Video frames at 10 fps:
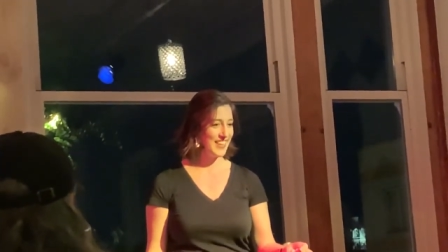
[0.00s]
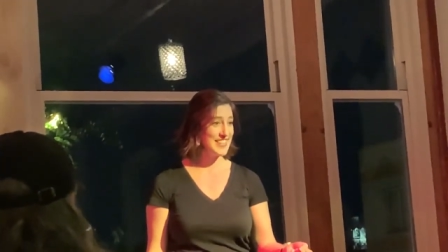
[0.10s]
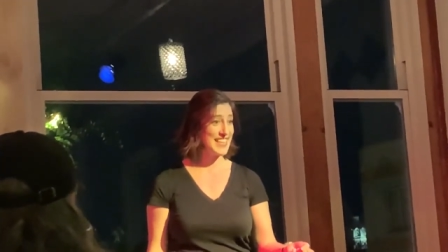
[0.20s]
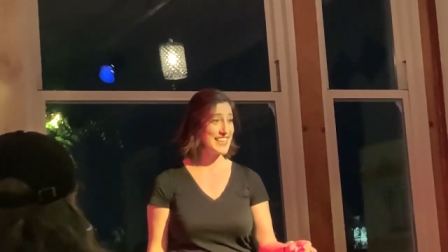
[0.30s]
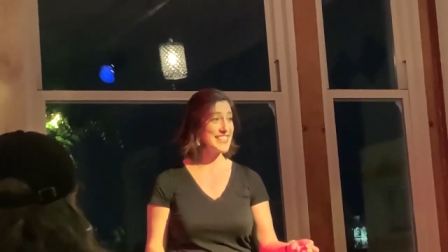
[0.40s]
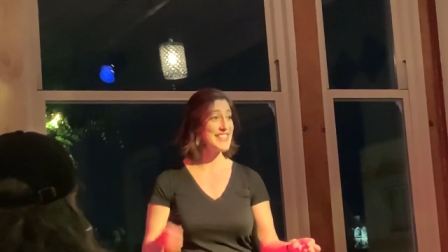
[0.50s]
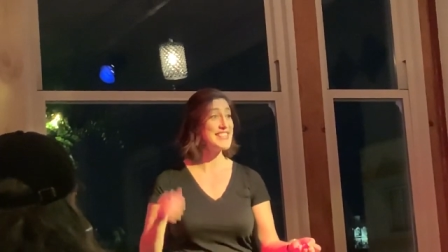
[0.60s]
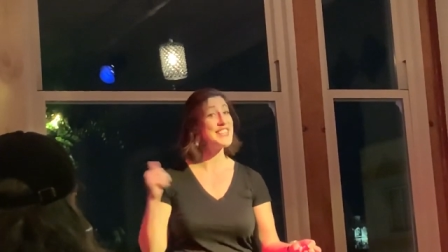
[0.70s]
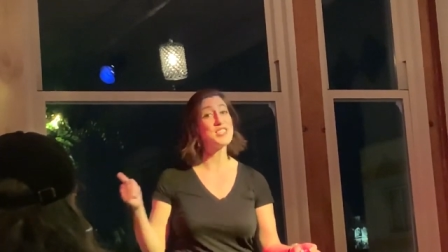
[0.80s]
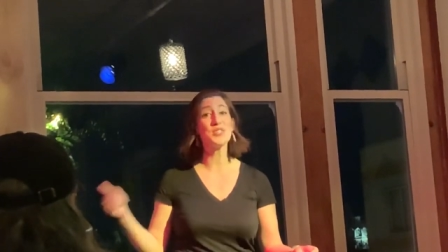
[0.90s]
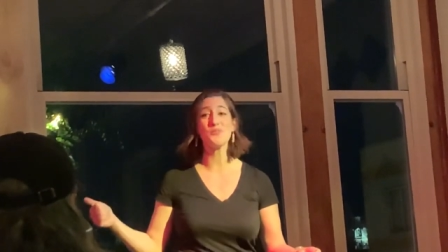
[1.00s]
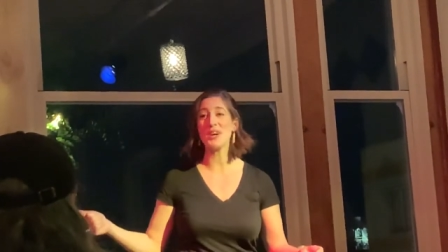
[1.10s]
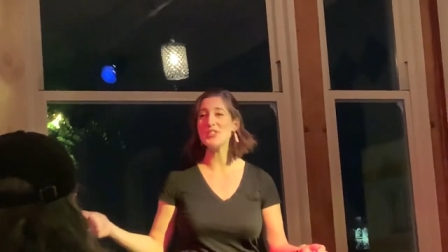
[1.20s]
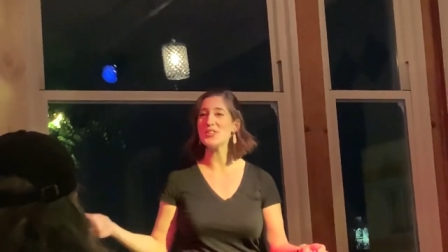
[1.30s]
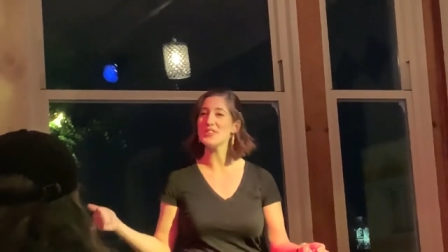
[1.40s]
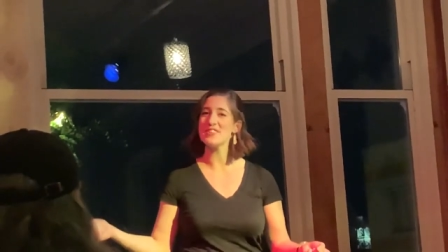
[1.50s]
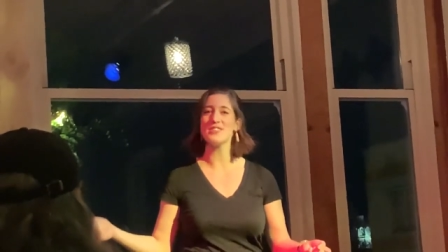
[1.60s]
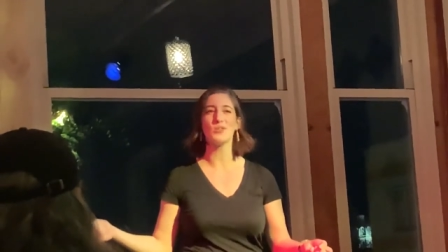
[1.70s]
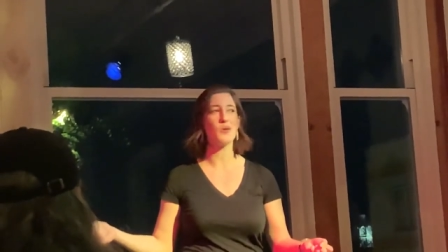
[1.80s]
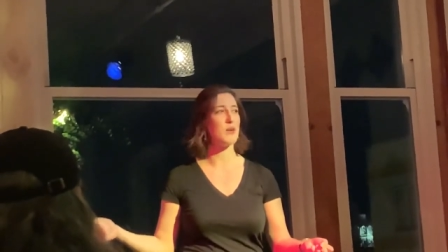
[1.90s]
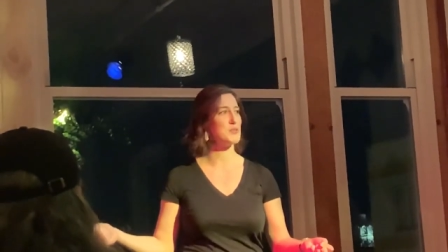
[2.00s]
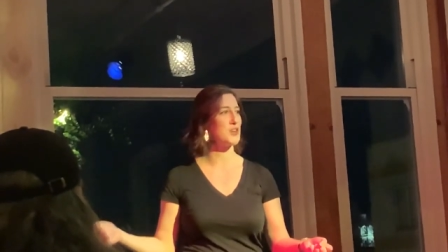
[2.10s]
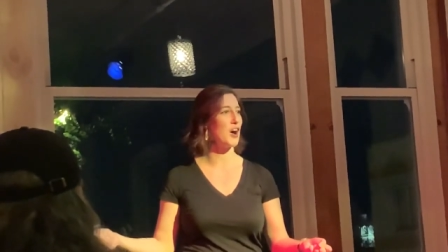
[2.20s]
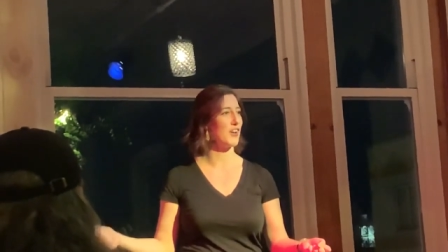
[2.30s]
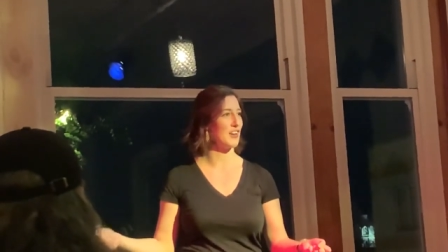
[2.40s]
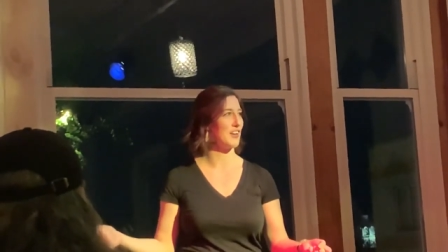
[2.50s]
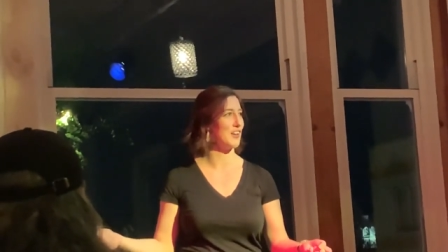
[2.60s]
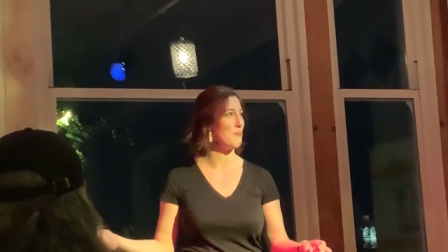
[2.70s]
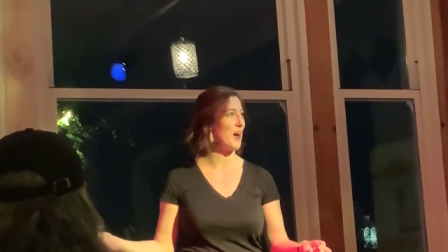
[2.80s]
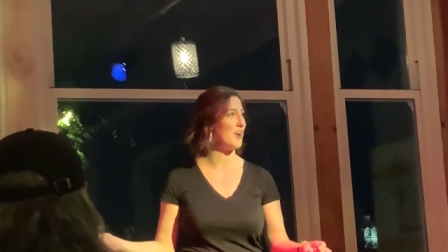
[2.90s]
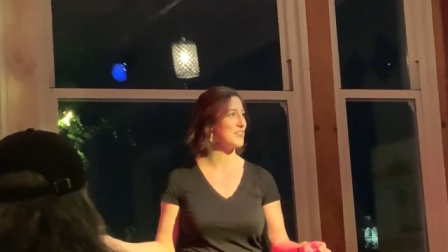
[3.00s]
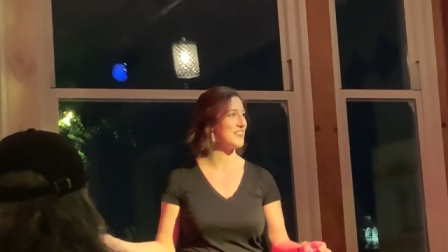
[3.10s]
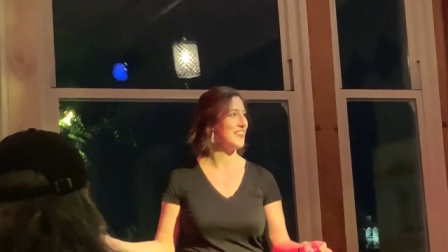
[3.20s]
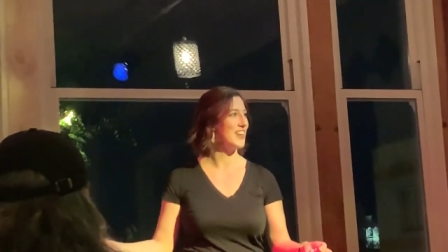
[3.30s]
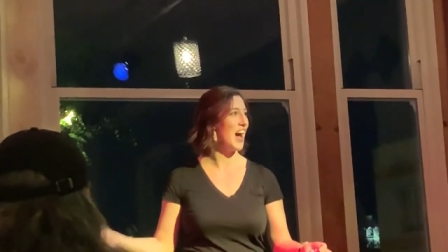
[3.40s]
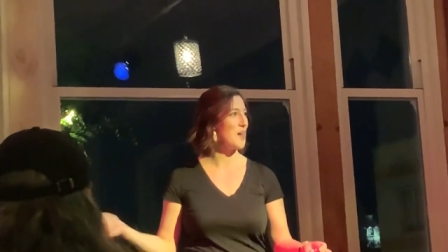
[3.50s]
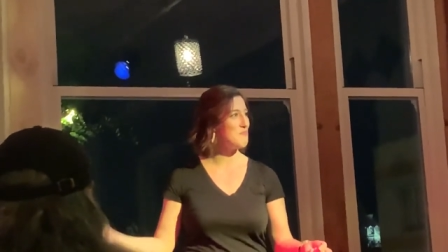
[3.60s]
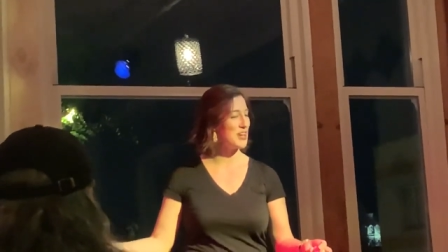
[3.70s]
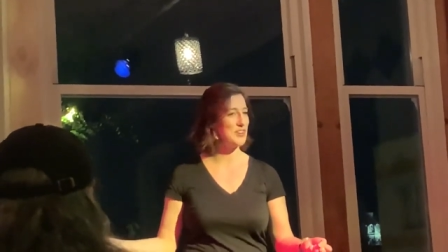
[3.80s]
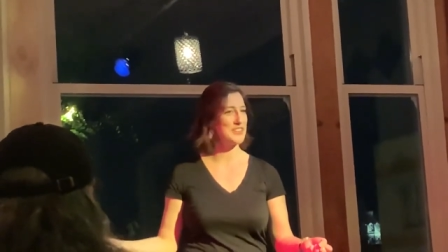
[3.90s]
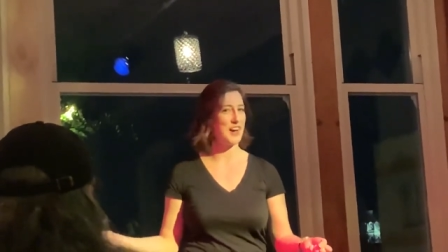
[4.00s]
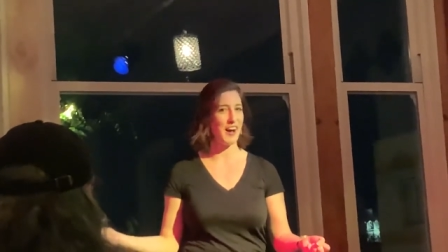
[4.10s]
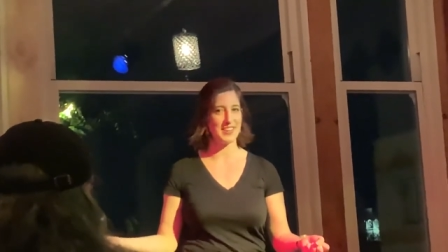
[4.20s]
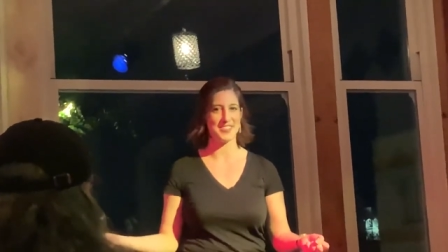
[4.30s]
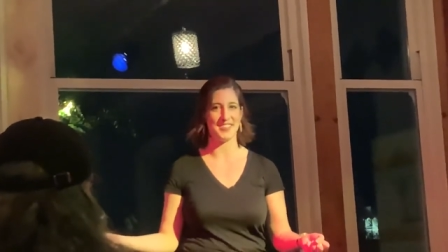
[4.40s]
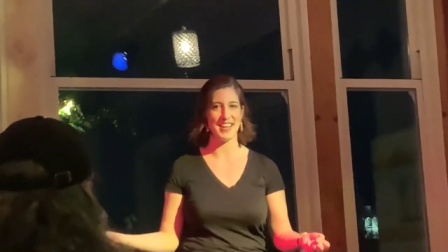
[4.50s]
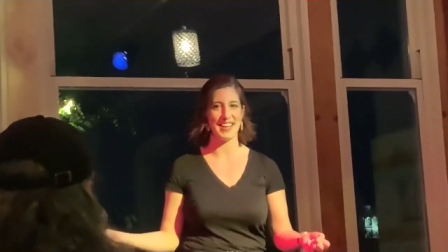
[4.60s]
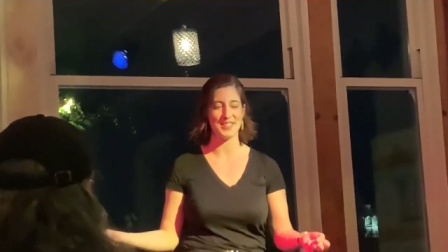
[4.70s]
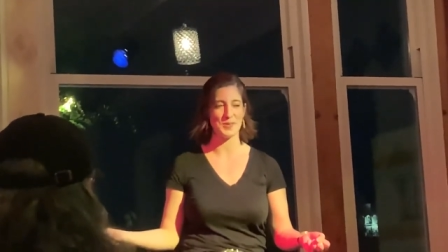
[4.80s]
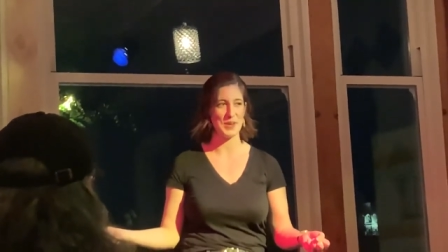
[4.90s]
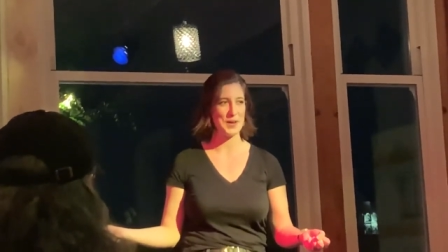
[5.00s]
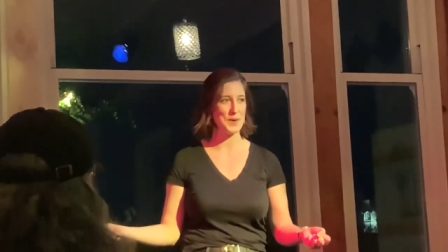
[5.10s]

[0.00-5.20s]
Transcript: and says, this is Rachel, this is who I was talking about. I met her at the hostel last week.